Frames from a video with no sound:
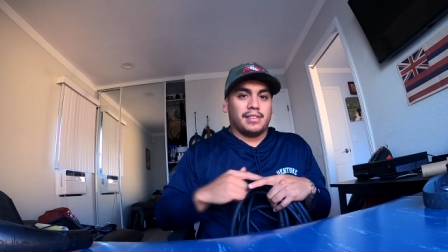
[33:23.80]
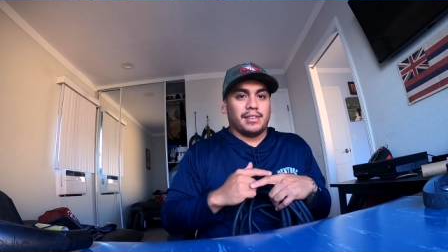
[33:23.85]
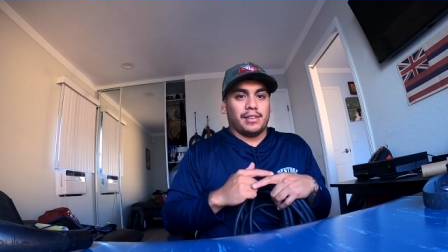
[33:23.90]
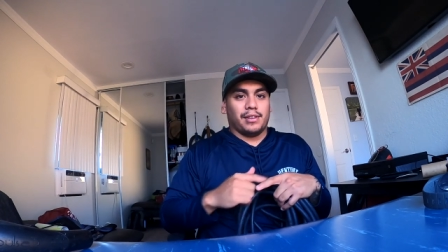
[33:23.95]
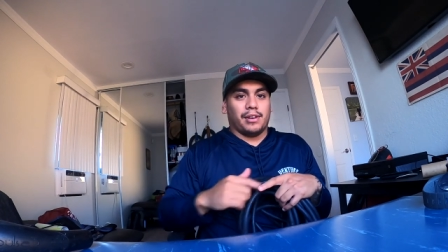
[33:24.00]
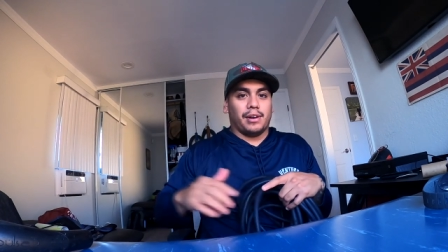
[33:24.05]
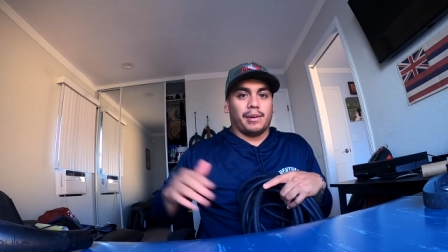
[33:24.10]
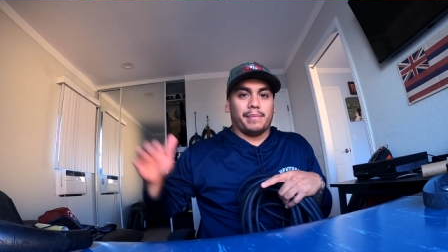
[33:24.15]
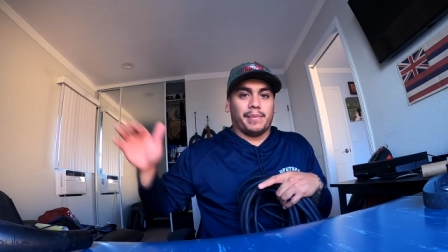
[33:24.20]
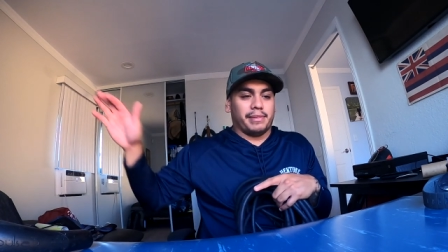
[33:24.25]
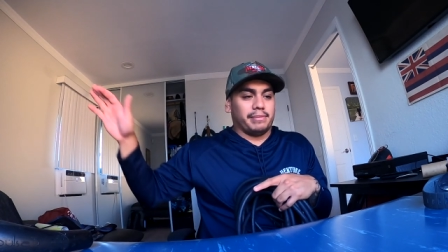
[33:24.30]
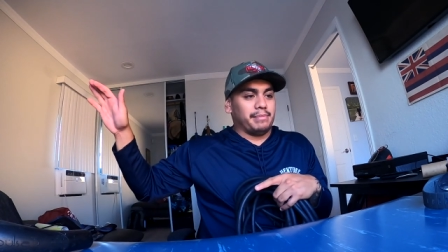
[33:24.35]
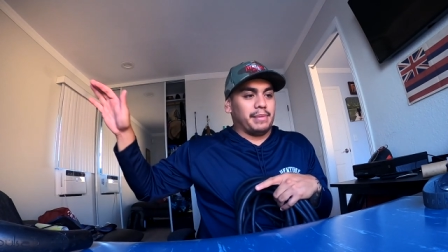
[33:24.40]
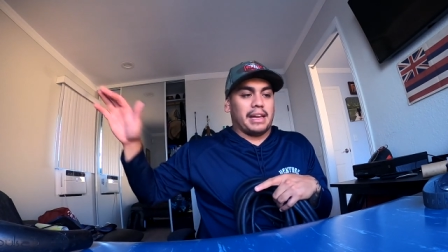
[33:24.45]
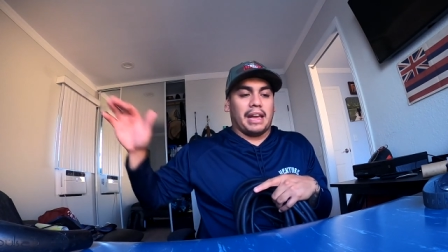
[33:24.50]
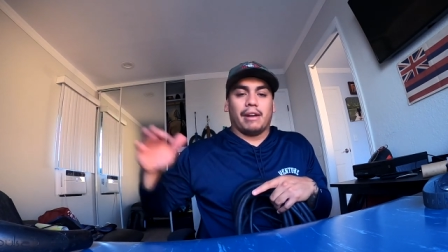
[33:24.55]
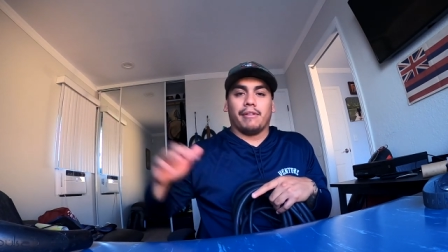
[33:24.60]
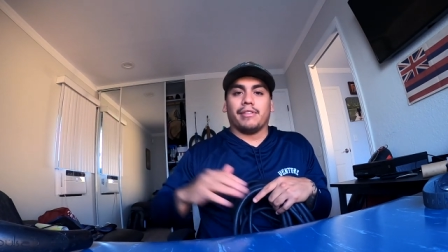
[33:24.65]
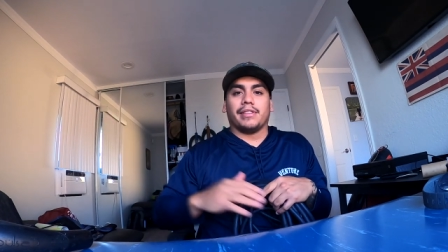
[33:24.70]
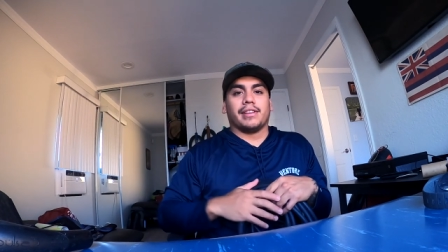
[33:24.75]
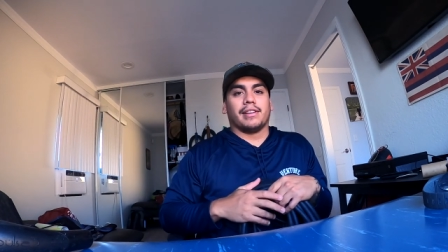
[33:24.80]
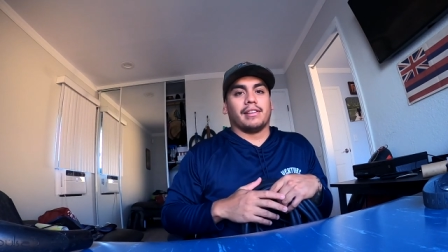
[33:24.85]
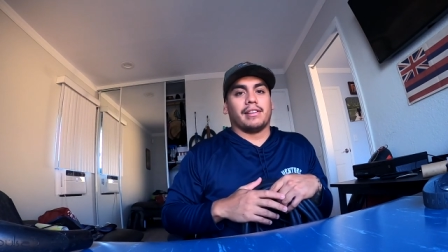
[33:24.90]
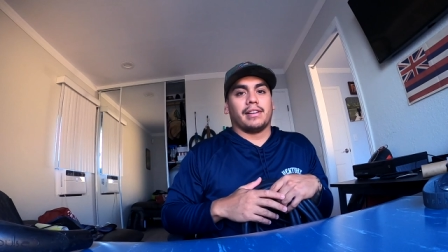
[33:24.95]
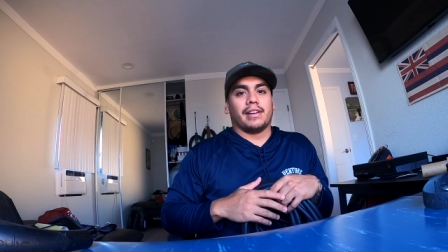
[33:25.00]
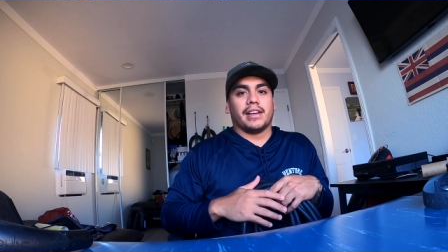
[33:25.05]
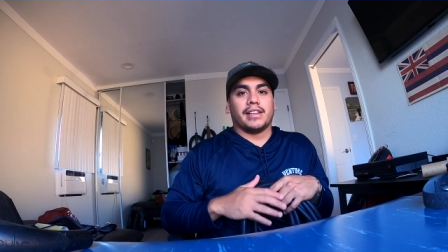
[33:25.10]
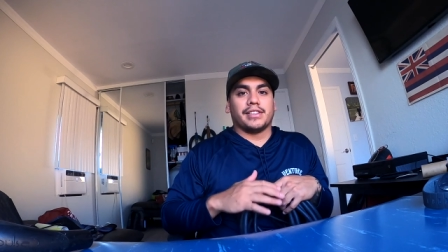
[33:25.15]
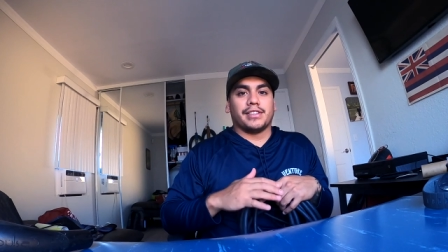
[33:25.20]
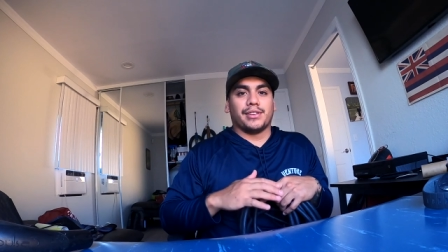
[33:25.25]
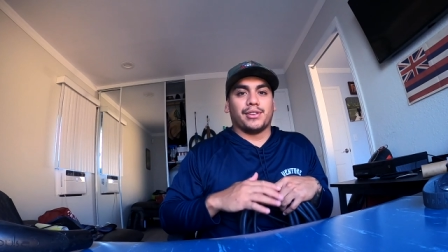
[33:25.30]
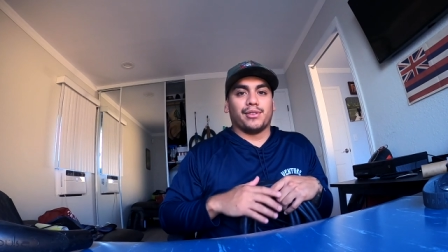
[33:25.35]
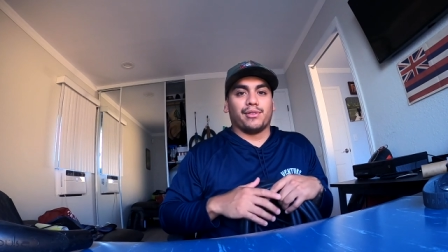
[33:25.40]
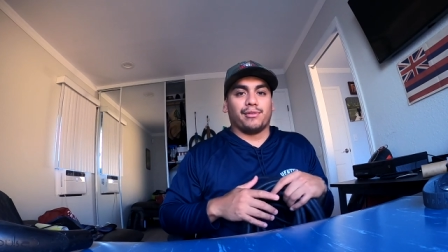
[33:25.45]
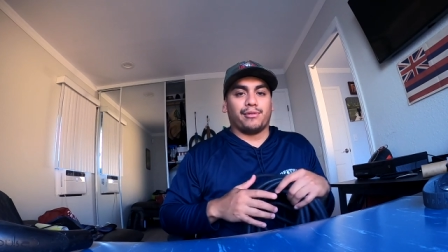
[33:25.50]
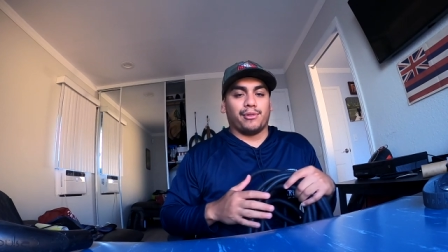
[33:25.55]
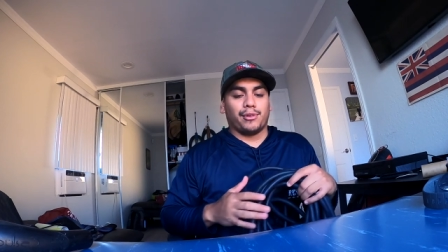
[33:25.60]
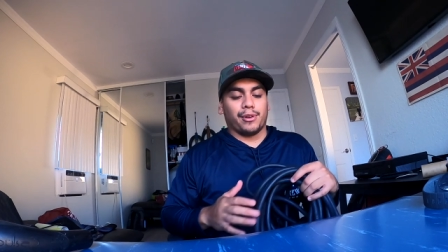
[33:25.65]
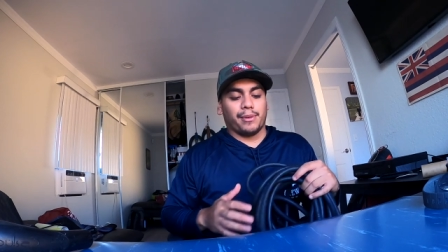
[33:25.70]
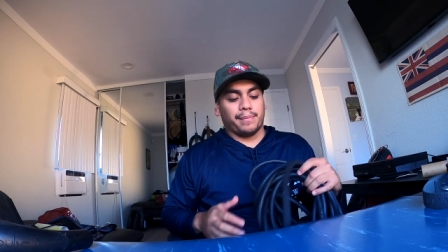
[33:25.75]
You know, make everything look nice and
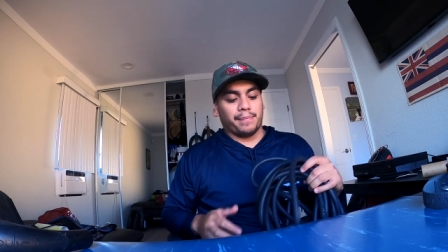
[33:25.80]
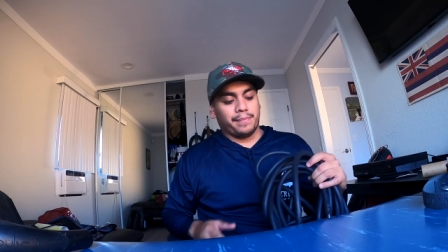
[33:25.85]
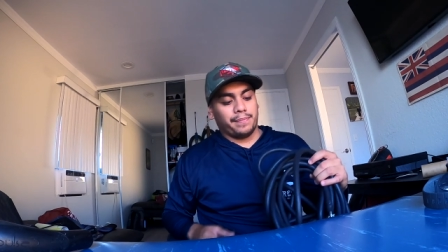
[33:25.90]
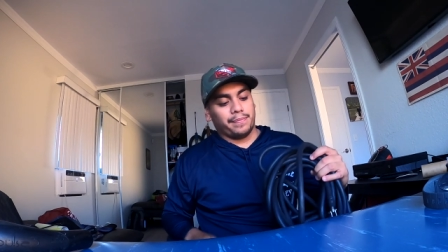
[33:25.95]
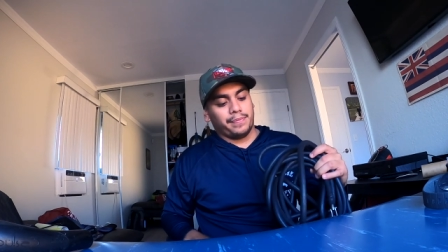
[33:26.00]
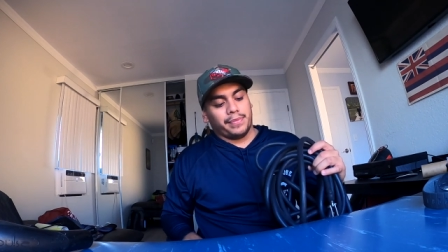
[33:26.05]
uniform.